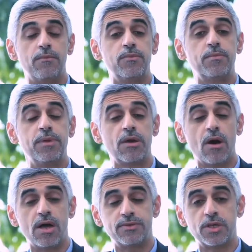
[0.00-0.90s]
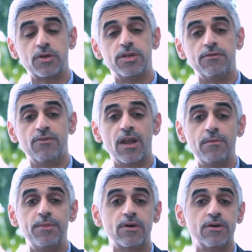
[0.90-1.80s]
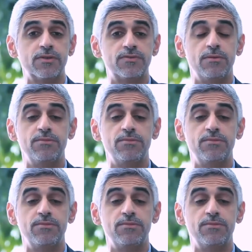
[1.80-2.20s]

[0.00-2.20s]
because they could develop because of some